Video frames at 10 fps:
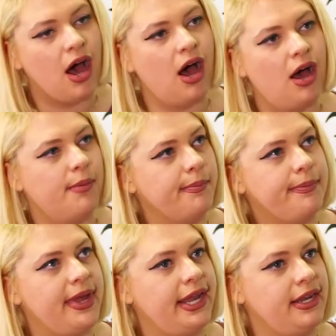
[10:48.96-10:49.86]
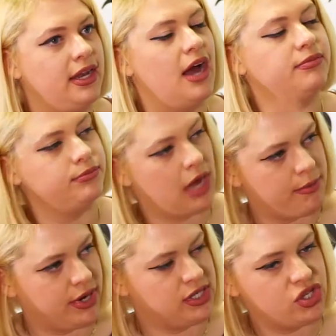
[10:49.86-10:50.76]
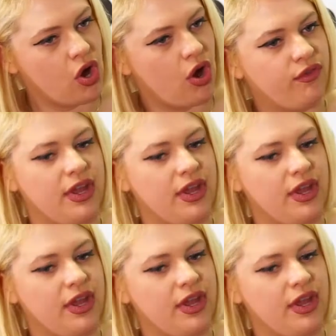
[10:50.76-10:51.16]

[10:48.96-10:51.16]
and I branched off.